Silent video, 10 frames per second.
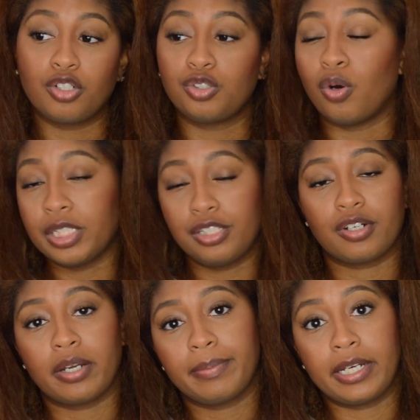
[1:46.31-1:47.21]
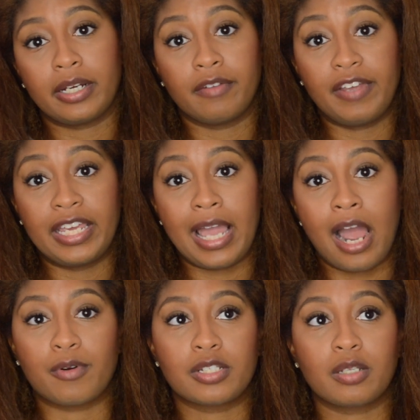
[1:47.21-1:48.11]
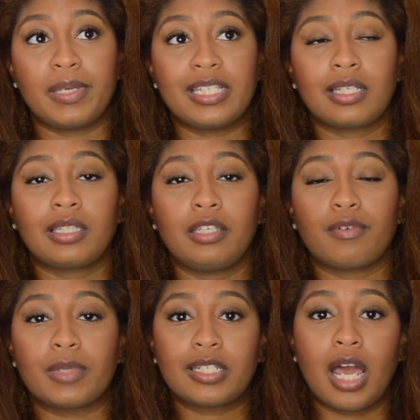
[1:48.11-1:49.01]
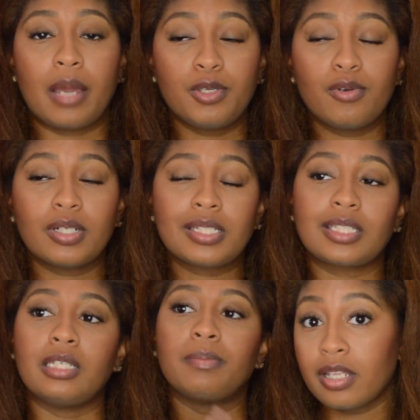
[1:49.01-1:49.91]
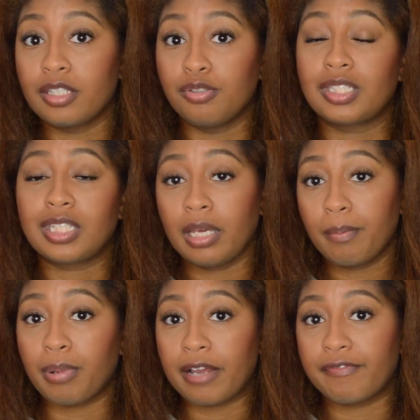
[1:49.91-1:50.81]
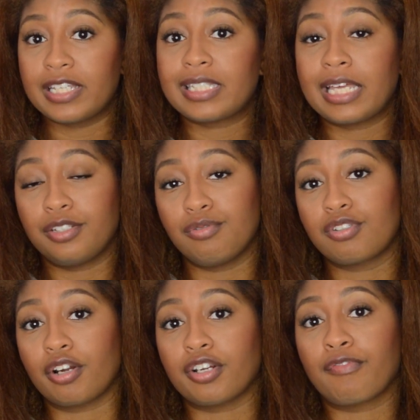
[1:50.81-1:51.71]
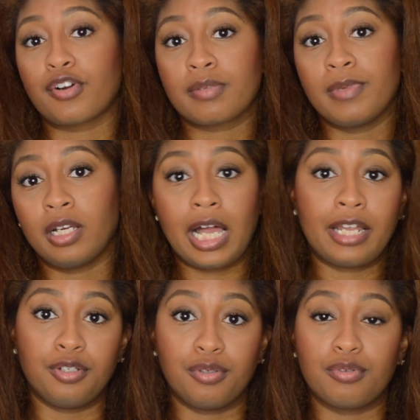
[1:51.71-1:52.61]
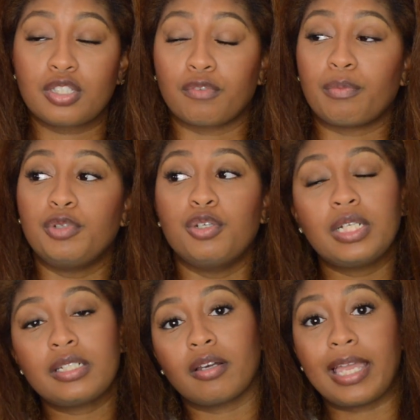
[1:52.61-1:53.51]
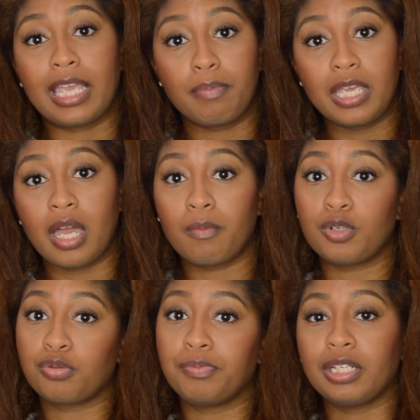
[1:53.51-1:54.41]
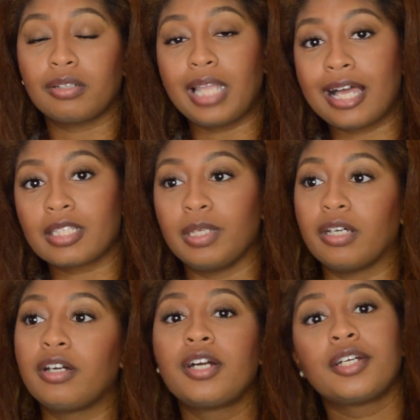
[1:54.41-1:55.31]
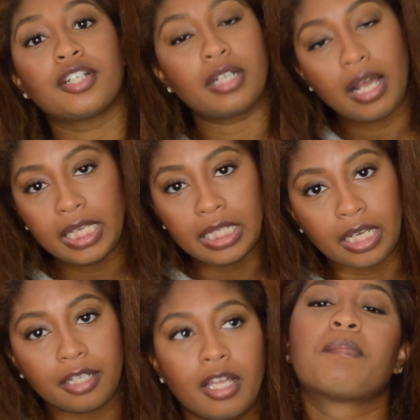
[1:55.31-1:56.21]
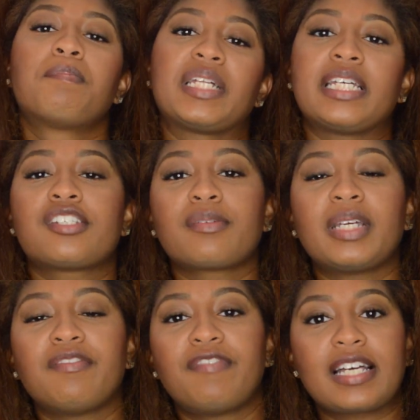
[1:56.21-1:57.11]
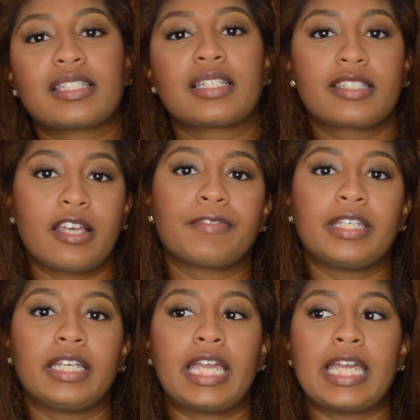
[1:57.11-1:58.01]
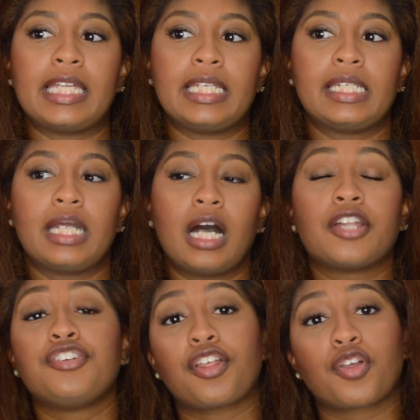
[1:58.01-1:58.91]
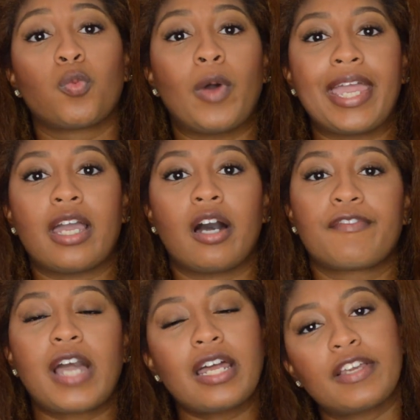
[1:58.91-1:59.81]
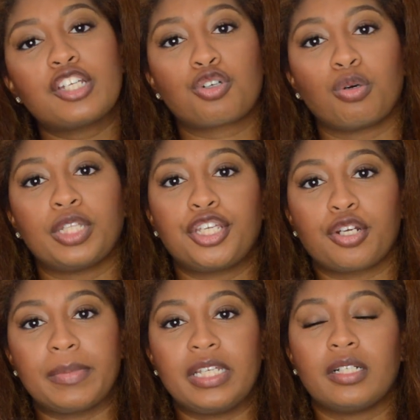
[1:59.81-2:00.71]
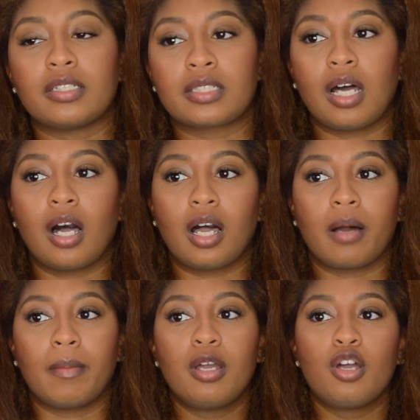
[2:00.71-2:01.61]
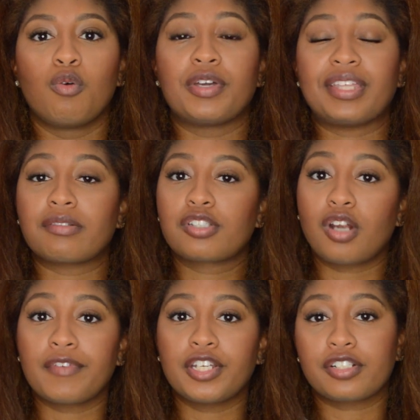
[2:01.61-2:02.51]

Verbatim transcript: only during a period of eight hours. So basically from the time you go to sleep, you skip breakfast and then you start your first meal at noon. So from noon until 8 p.m., which would be your last meal, you're not eating. But intermittent fasting is definitely in another way of kind of controlling your meals um, without starving